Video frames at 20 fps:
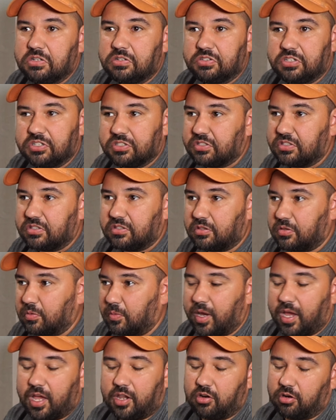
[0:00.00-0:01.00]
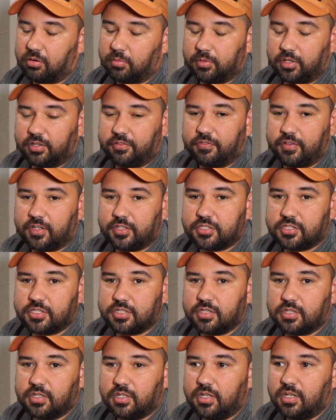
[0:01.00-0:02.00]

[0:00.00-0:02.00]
just the way I normally fish.